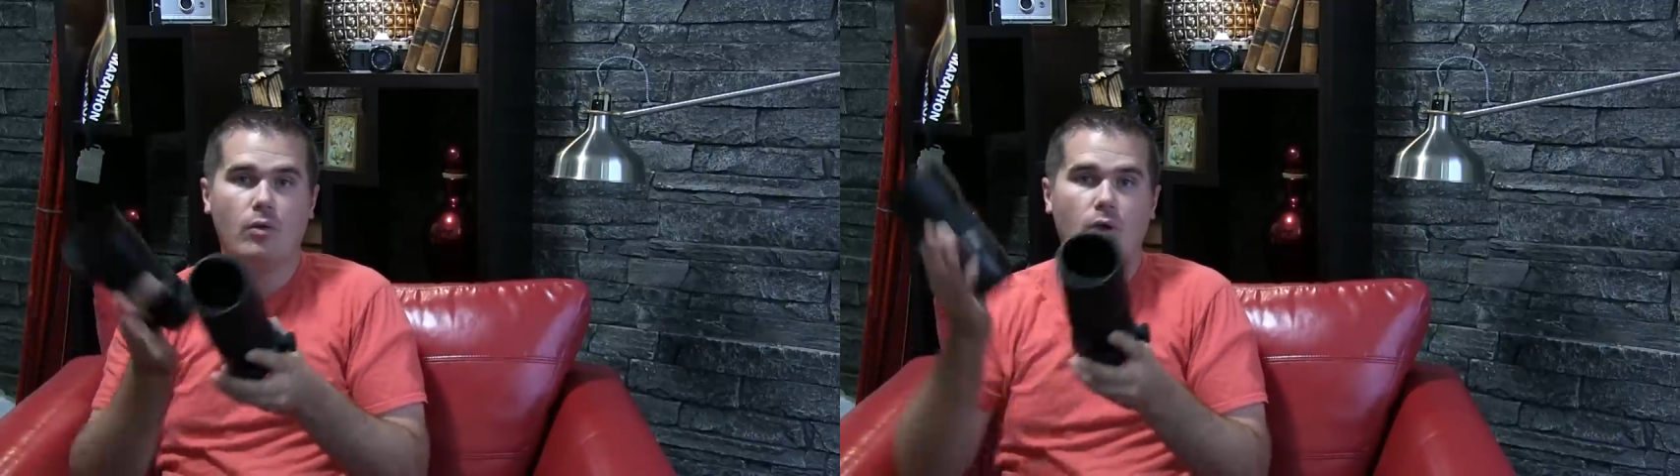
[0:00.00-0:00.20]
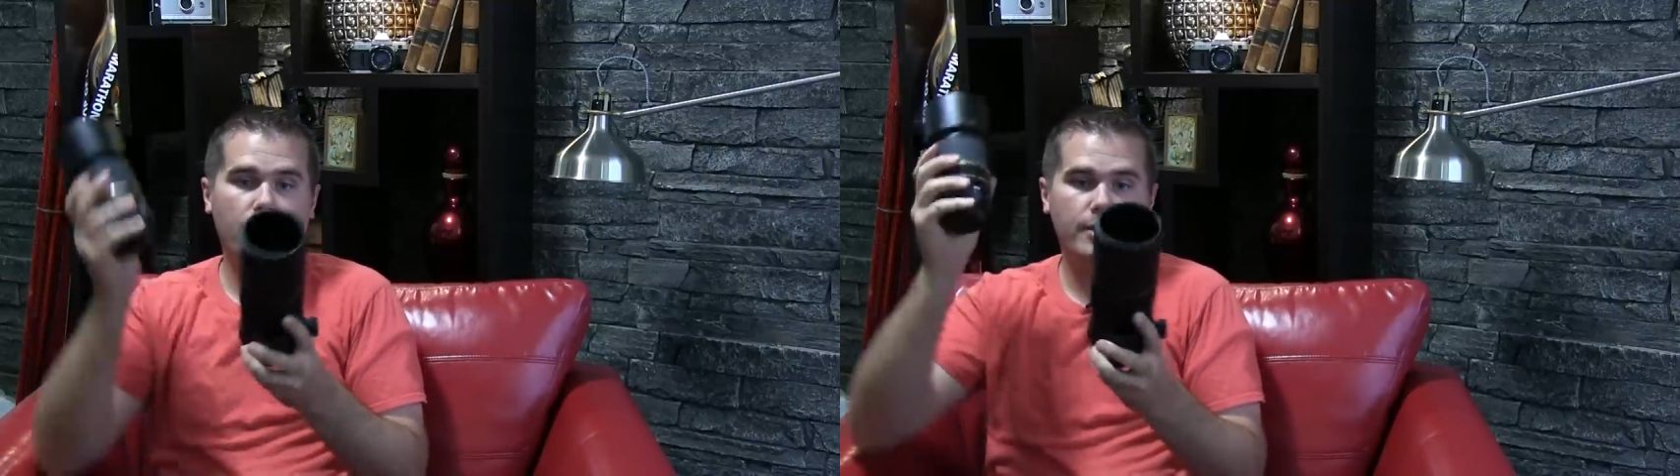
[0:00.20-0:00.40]

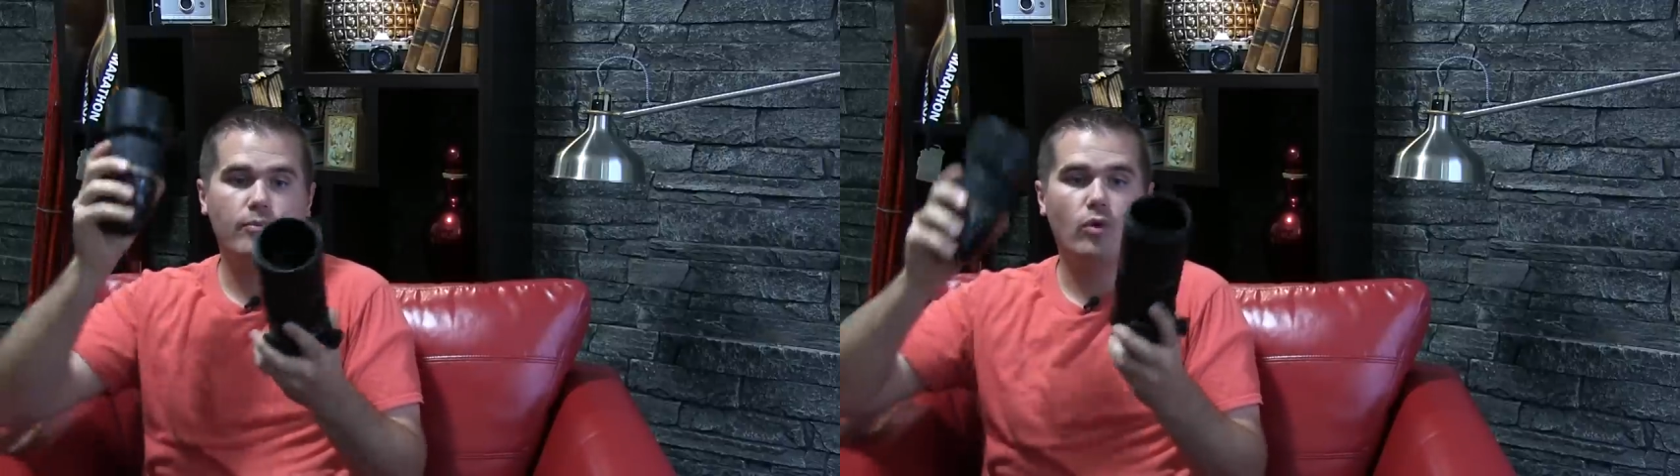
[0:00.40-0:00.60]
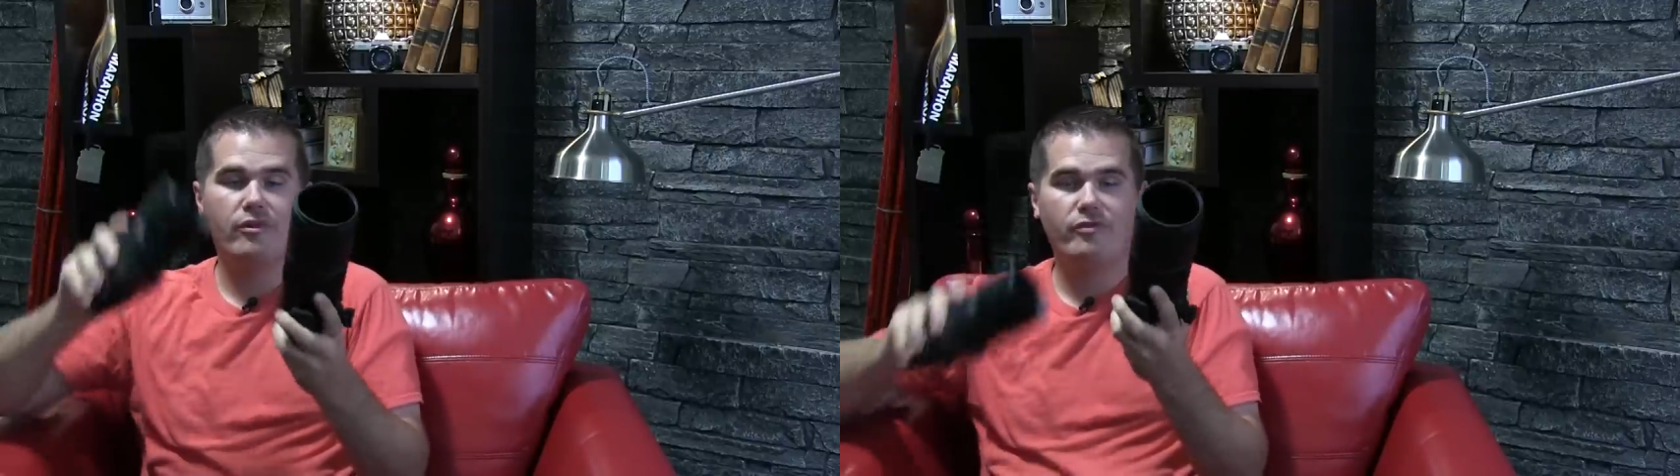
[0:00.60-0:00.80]
wanted
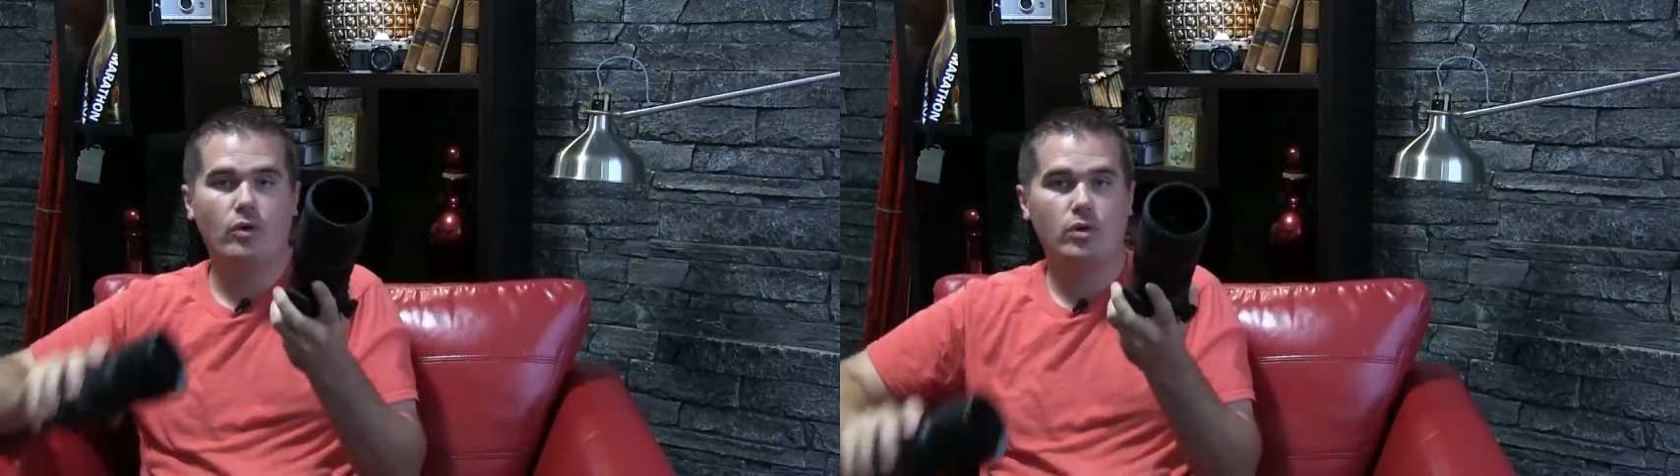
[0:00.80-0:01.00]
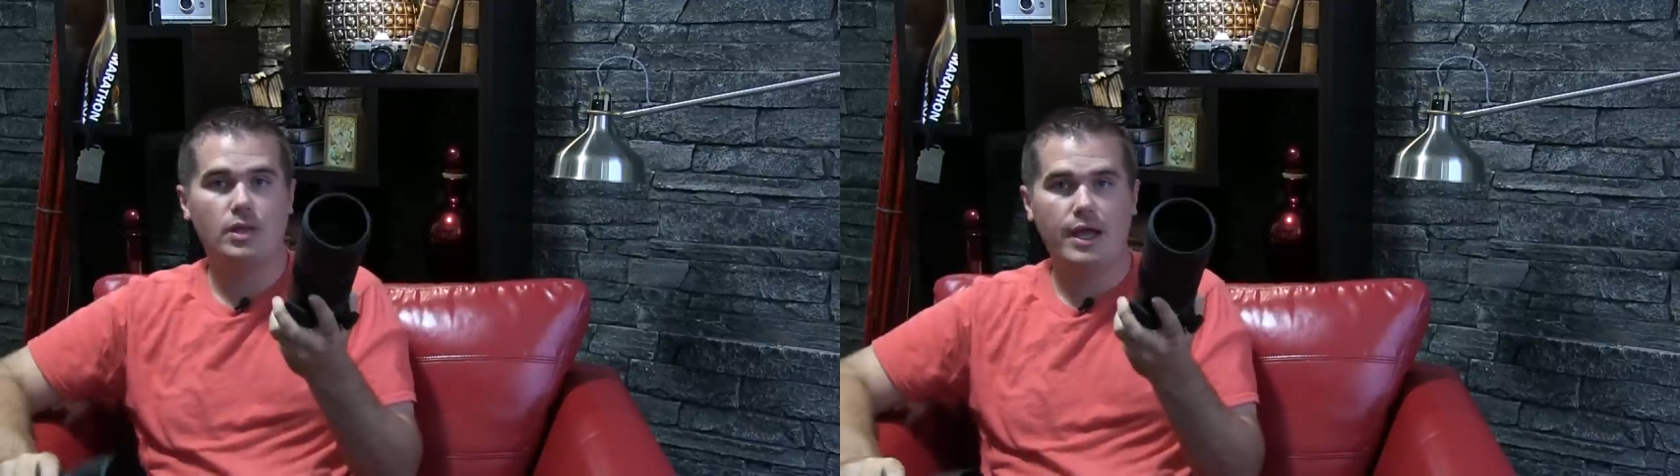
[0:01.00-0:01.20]
more
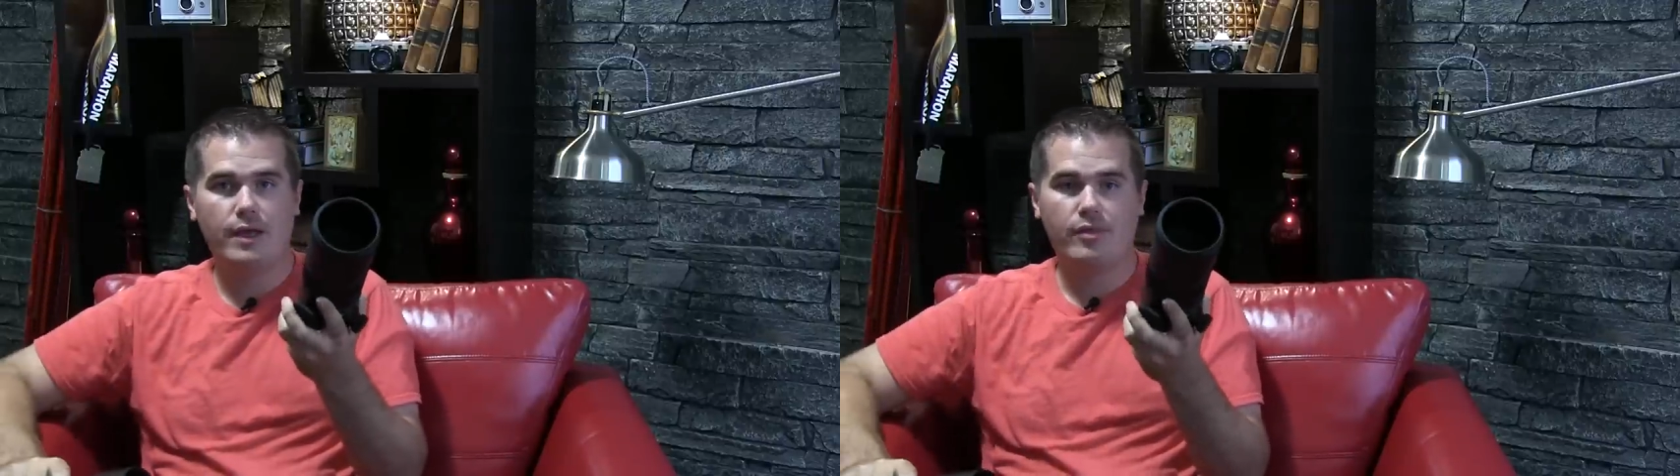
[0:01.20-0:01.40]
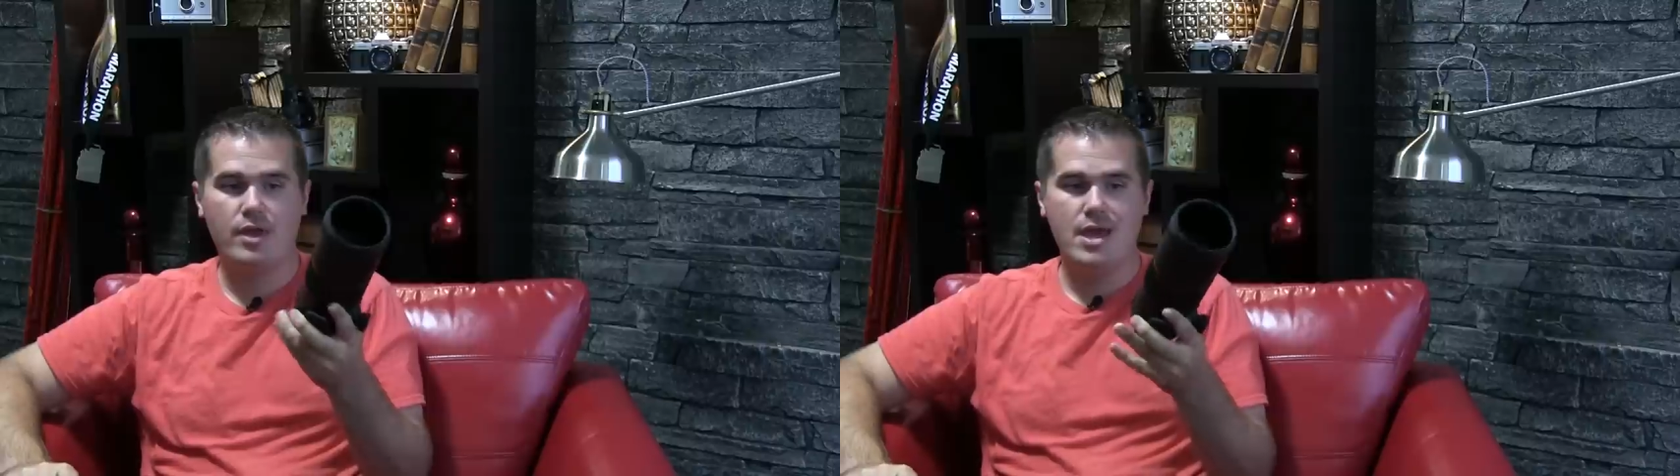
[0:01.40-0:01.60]
focal
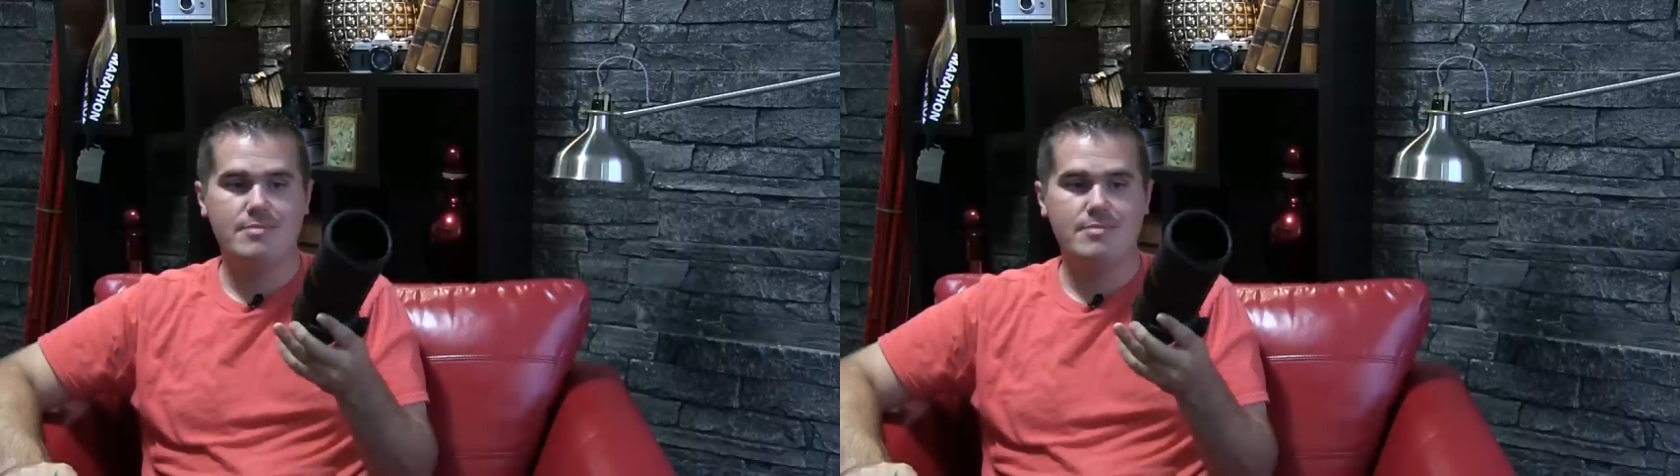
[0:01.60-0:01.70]
length,